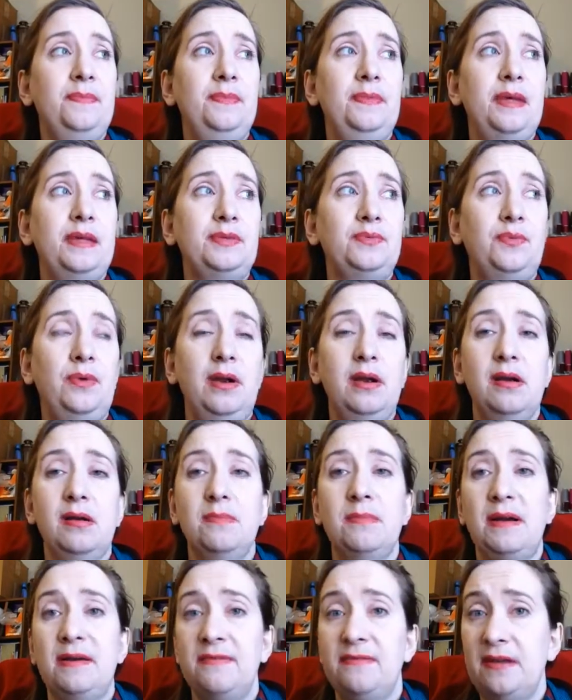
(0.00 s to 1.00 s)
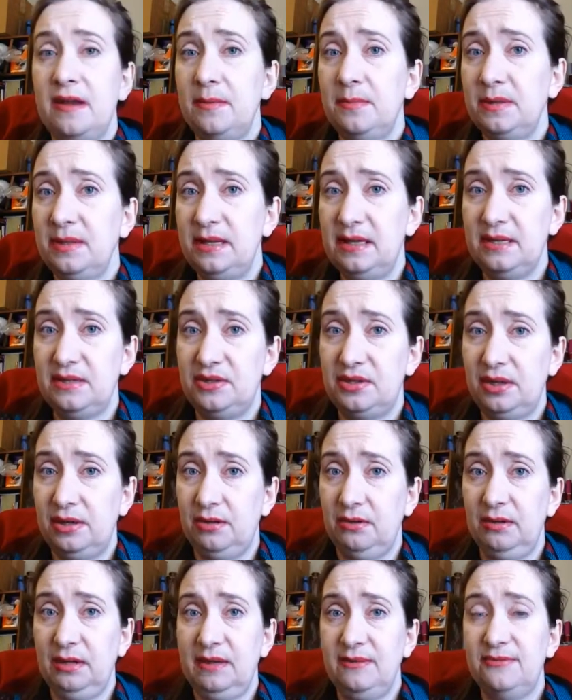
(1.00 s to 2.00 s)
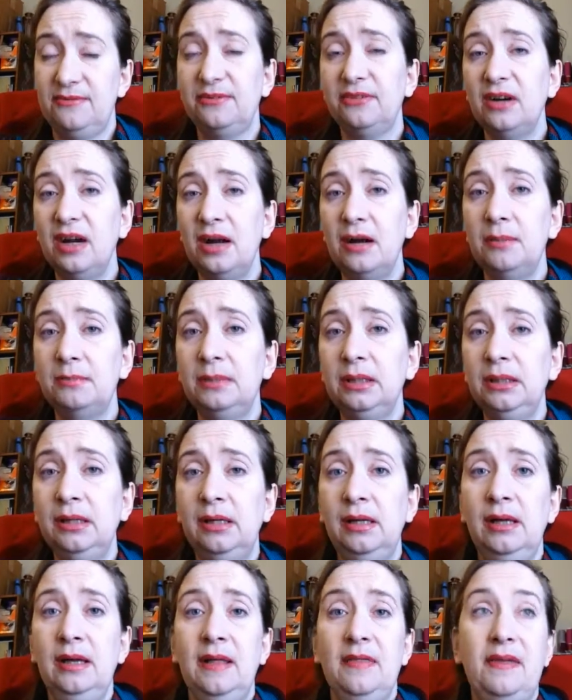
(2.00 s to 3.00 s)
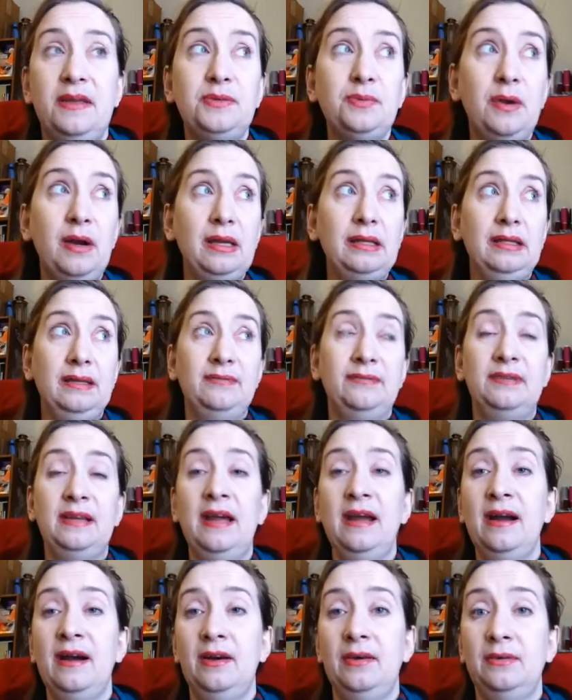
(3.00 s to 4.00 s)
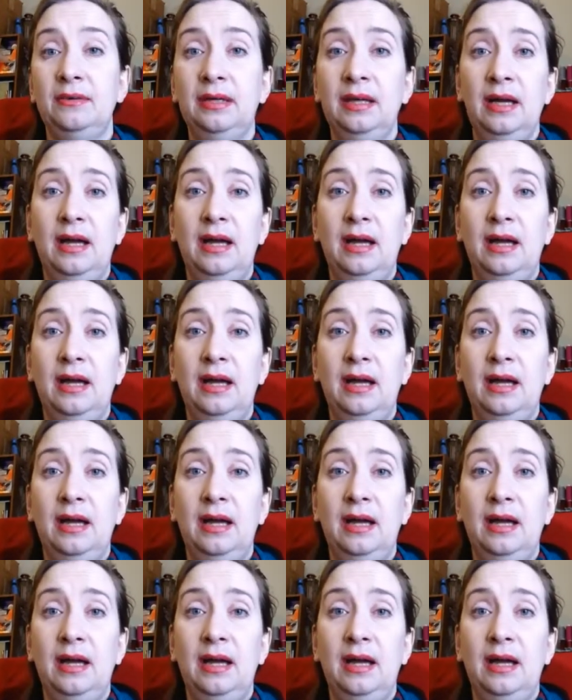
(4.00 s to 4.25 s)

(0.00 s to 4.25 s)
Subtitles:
That's where my family is generally from. That's where I live now.